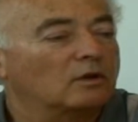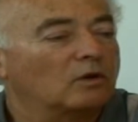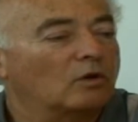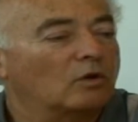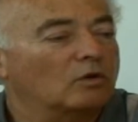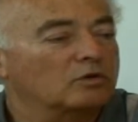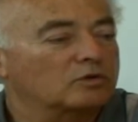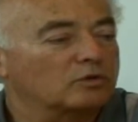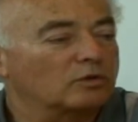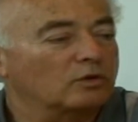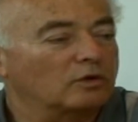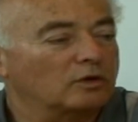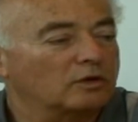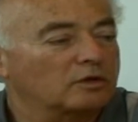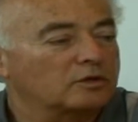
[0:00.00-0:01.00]
also
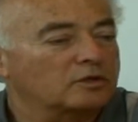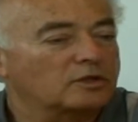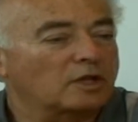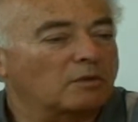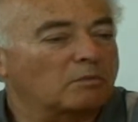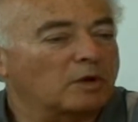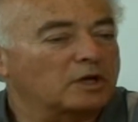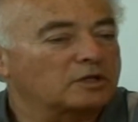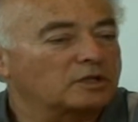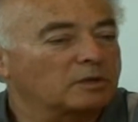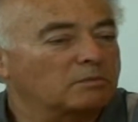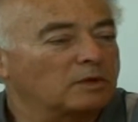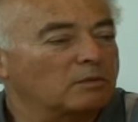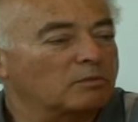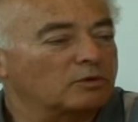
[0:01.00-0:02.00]
a
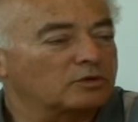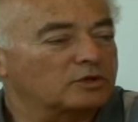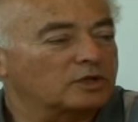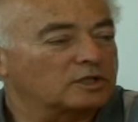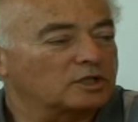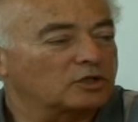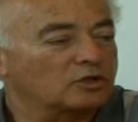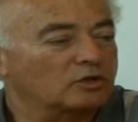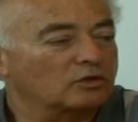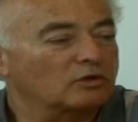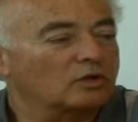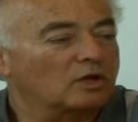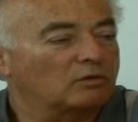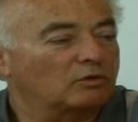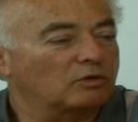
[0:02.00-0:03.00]
step-by-step demonstration
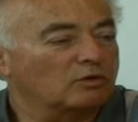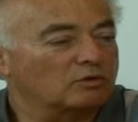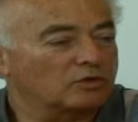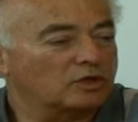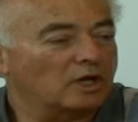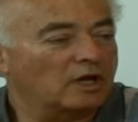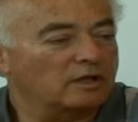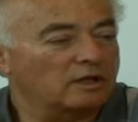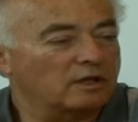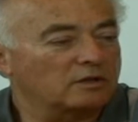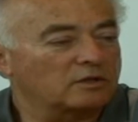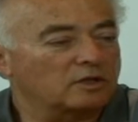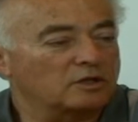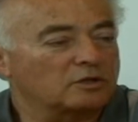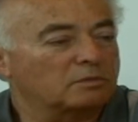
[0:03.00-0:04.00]
how to use
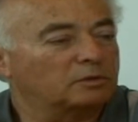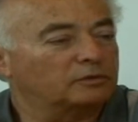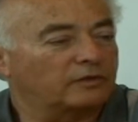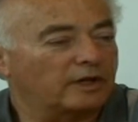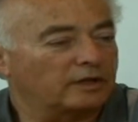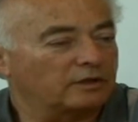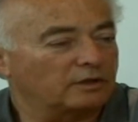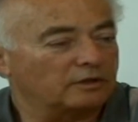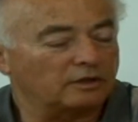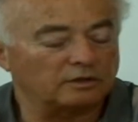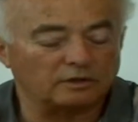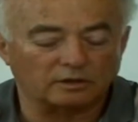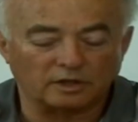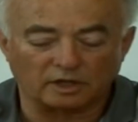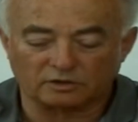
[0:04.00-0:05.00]
Dynaist is provided in
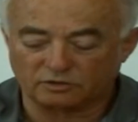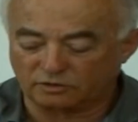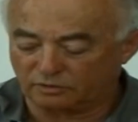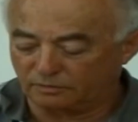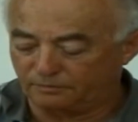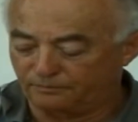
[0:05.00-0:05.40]
the text.